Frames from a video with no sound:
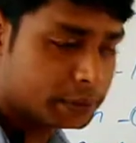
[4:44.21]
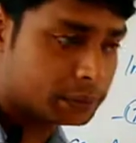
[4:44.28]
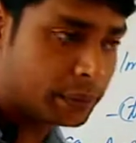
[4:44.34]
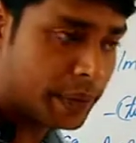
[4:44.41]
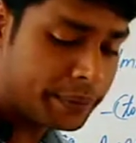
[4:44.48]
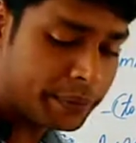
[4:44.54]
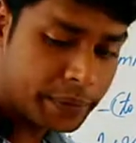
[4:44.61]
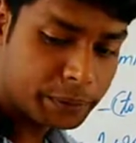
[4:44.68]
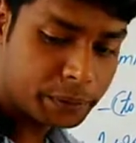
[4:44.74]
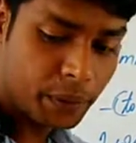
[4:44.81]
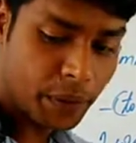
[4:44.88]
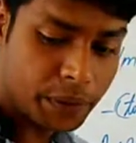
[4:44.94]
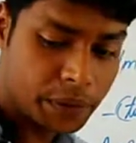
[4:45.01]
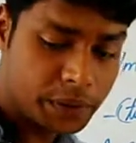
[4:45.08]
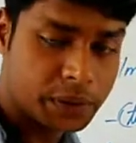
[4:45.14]
When we
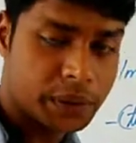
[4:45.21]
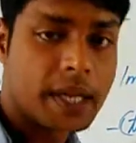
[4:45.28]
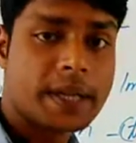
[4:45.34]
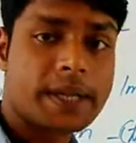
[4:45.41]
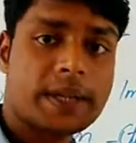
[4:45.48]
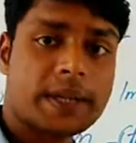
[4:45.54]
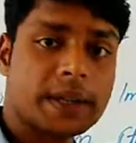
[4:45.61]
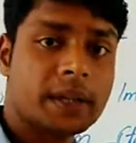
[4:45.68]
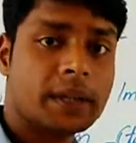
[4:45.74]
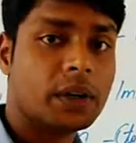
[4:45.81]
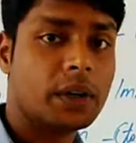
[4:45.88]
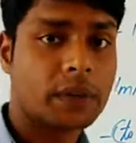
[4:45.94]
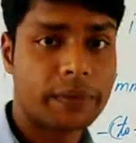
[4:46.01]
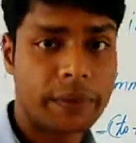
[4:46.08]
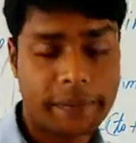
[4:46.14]
want
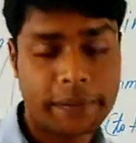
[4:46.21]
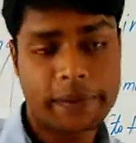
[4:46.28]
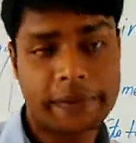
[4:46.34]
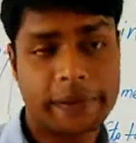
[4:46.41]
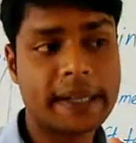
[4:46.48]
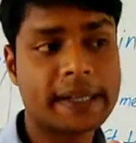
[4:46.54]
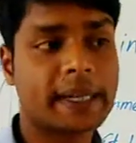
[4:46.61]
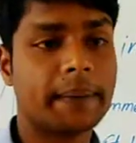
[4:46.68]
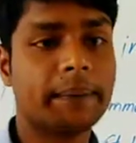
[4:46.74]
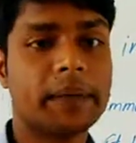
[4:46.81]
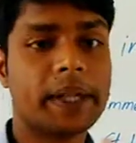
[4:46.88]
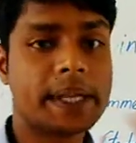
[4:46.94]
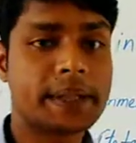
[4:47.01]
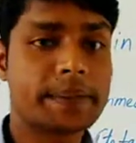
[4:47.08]
or when we feel something is